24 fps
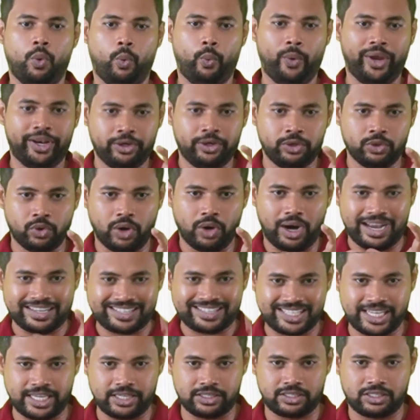when you
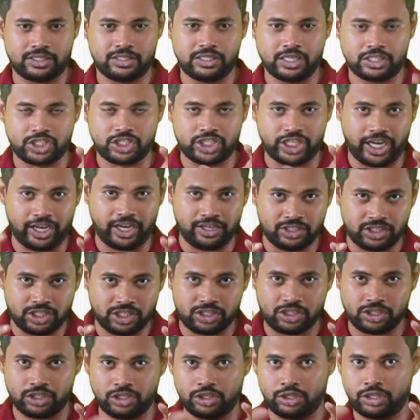assess the
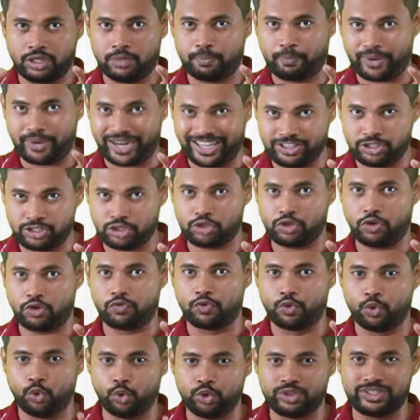changes in the prices
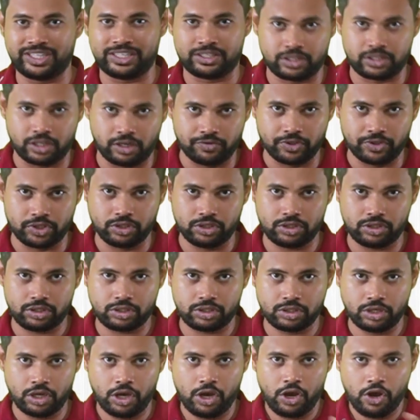of goods and
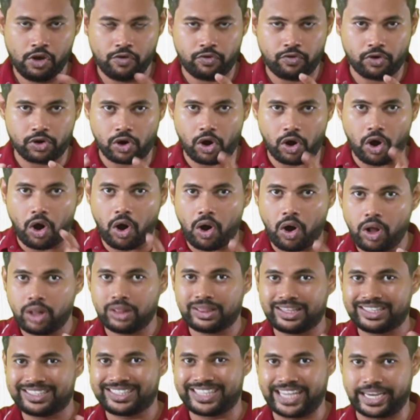services for all
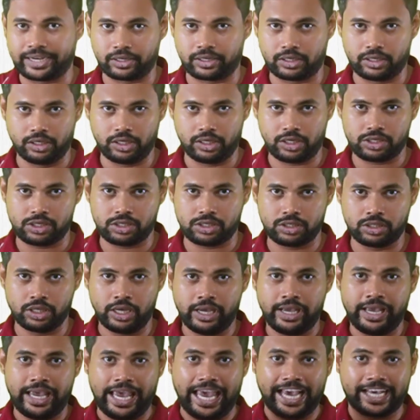the sectors,
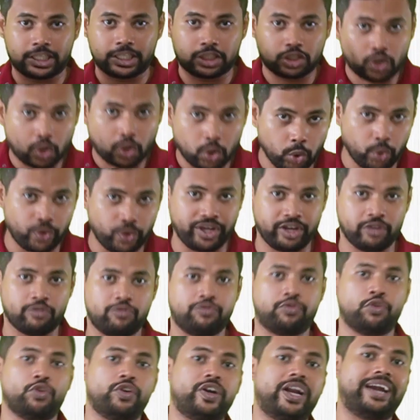excluding
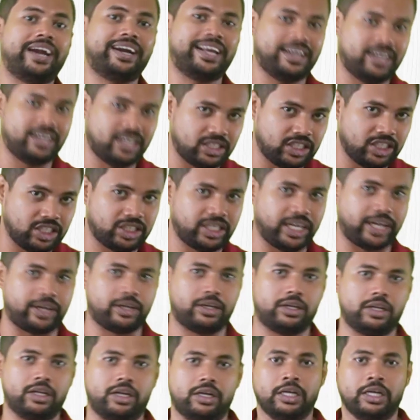food and energy
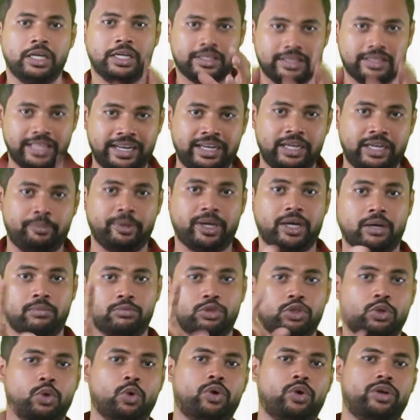sector, then it
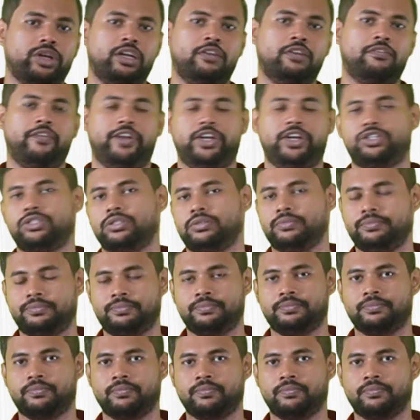becomes core inflation.